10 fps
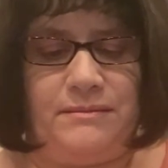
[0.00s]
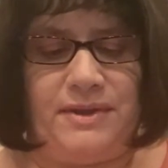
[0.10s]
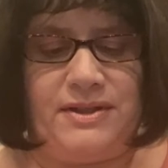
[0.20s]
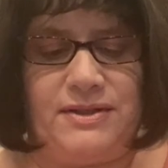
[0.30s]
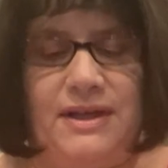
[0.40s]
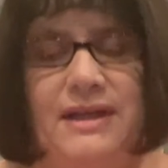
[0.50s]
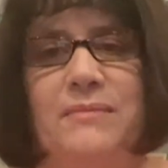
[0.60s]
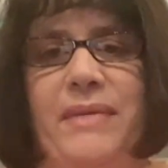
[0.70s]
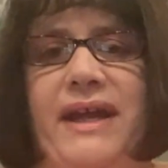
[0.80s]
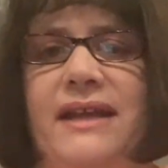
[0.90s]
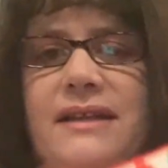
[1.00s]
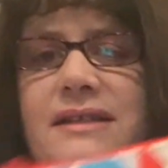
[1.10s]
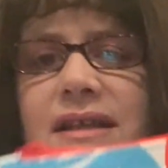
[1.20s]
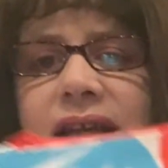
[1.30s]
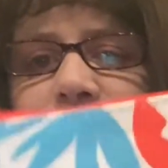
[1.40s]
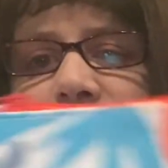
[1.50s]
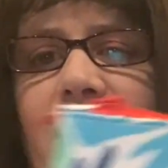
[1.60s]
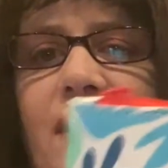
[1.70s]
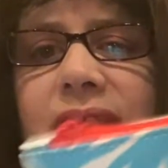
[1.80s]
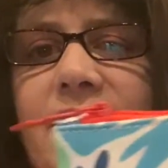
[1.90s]
Plus you get the bag to keep it
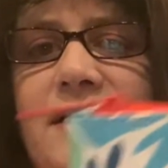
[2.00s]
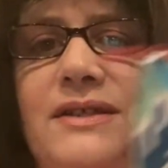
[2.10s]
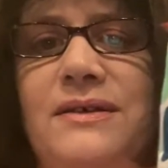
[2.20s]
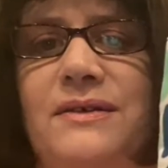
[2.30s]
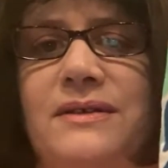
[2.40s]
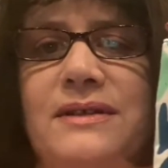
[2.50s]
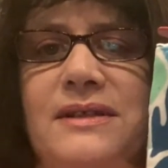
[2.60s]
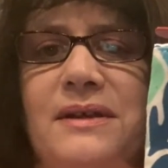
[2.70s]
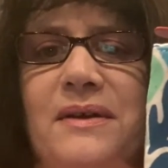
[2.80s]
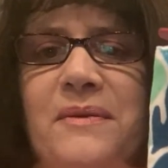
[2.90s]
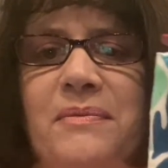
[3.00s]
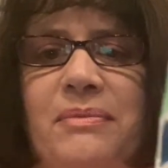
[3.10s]
all in too, so.